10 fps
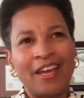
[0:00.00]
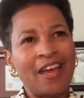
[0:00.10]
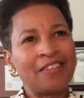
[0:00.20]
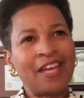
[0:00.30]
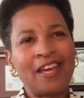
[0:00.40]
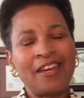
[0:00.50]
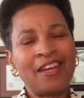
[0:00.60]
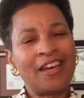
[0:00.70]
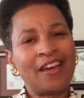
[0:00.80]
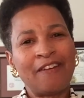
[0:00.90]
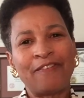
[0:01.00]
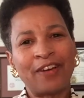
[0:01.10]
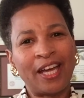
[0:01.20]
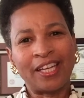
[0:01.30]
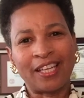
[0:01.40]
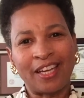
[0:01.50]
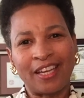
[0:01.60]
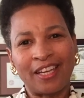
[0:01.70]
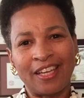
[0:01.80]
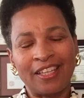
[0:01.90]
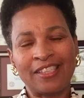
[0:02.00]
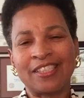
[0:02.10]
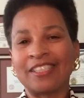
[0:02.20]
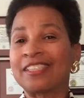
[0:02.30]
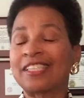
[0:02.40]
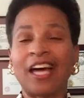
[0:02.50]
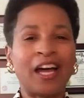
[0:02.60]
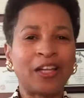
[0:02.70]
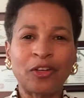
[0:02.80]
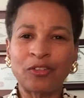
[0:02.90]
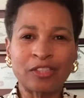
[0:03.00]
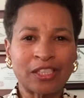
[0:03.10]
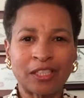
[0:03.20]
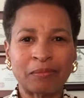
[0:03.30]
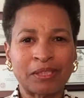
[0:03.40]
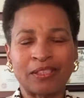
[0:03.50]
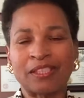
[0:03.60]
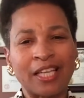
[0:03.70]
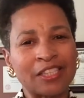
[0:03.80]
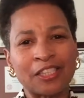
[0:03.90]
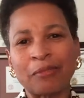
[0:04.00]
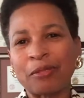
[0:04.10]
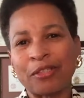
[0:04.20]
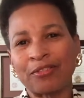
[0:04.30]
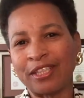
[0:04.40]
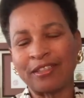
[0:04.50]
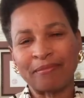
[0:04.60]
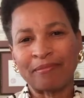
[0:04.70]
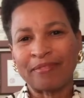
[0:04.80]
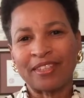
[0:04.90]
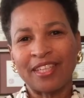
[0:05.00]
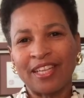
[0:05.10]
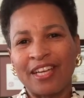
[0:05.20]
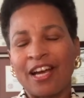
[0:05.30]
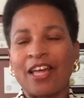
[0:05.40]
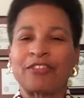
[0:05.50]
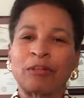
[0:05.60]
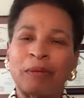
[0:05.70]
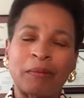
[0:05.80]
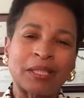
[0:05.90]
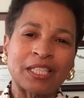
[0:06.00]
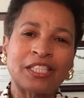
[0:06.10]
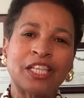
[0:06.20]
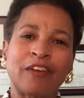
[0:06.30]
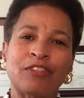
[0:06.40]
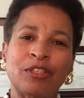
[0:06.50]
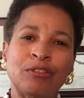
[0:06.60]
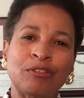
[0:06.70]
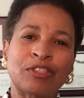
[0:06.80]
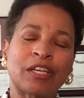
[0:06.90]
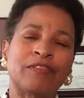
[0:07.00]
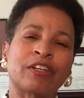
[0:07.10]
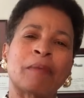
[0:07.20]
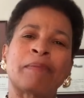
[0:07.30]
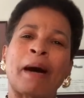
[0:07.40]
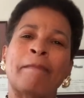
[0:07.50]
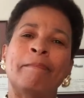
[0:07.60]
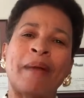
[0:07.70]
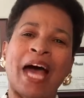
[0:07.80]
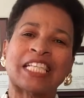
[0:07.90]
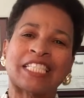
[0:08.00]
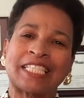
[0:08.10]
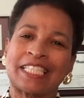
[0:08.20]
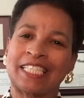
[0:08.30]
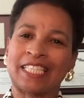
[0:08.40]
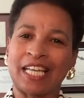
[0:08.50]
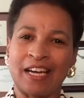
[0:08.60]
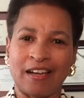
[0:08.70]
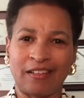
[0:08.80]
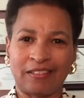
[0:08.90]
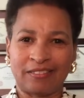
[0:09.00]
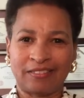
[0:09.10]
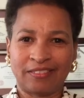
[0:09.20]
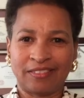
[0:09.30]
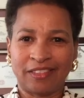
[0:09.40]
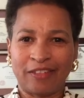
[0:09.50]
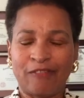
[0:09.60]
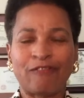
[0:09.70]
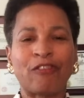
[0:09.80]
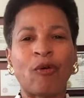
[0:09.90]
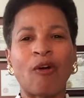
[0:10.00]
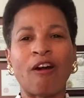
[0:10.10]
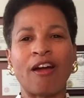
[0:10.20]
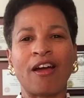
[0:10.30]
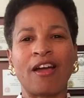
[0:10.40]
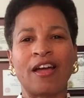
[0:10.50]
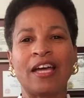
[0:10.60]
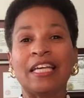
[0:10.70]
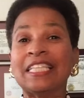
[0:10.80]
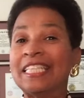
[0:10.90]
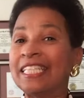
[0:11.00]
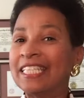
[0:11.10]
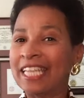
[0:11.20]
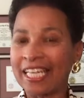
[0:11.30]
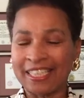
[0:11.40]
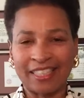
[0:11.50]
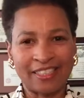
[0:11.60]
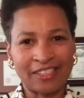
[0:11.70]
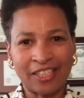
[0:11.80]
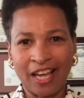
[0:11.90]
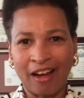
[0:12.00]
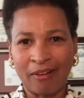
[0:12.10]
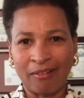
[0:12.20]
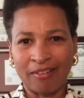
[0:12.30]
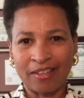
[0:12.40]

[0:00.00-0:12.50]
And then finally is style over substance. That's number 3. The Republicans have used a very bombastic style for decades now,